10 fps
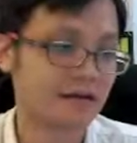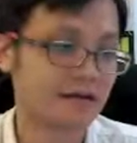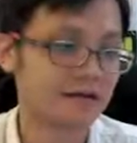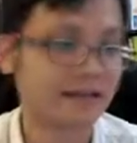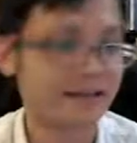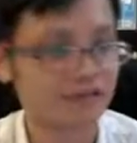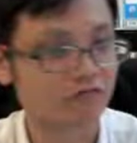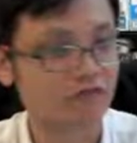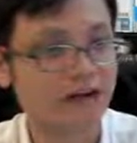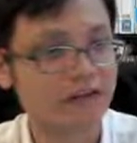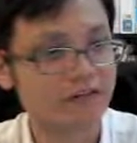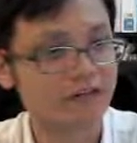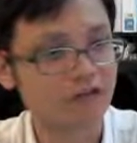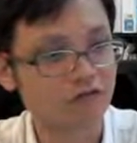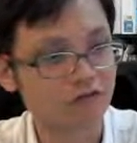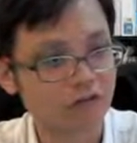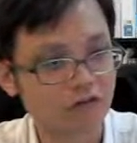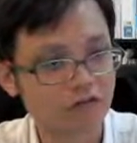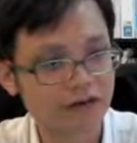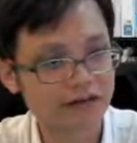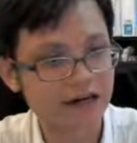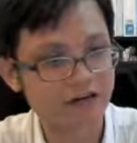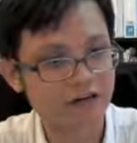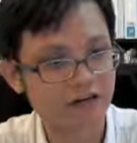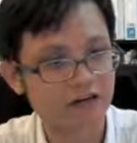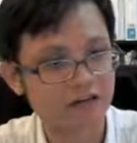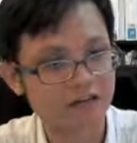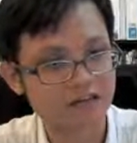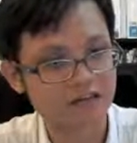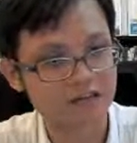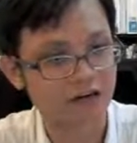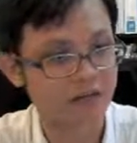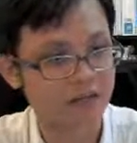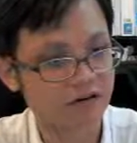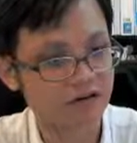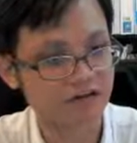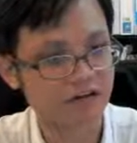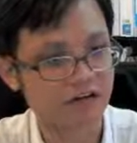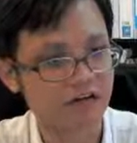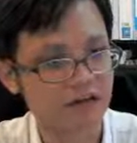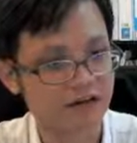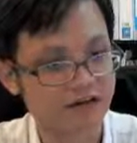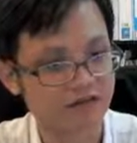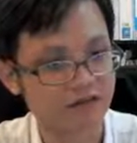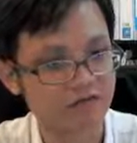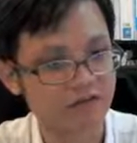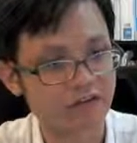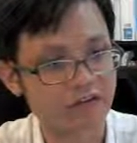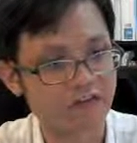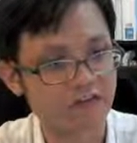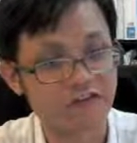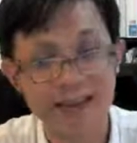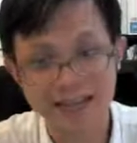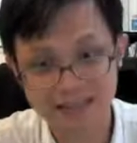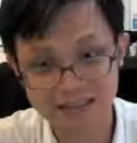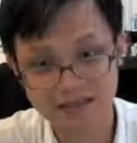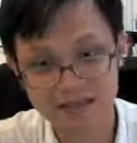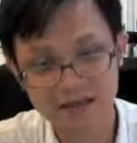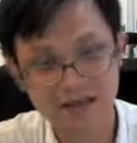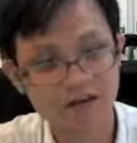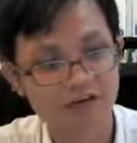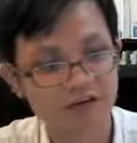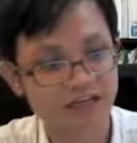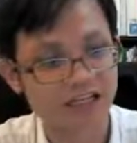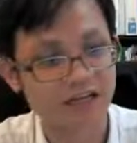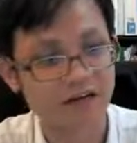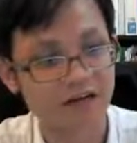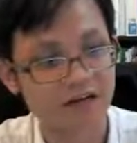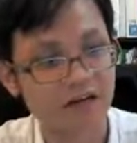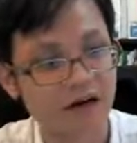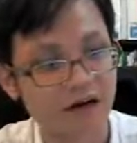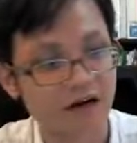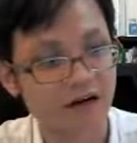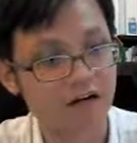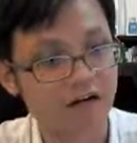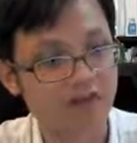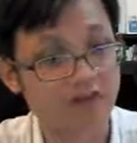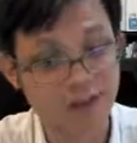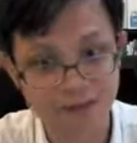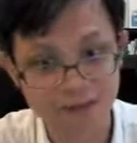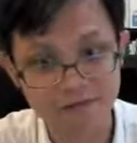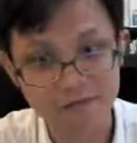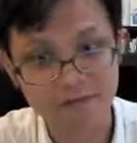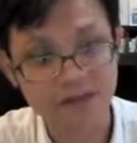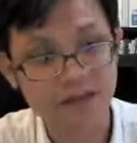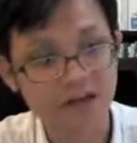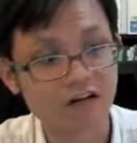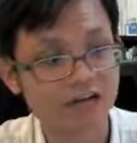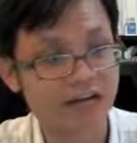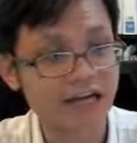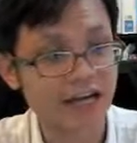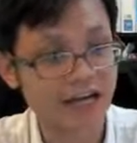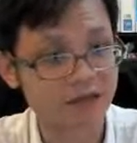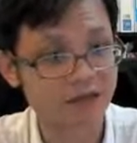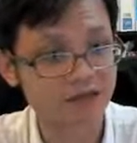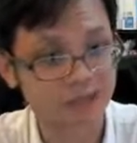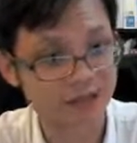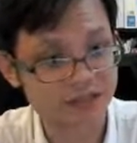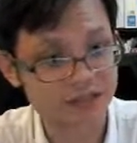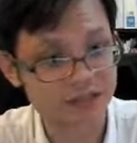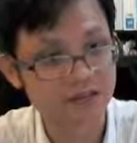That is why you need to lower down the cholesterol, because the cholesterol the fats will stick on your vein, causing high blood pressure,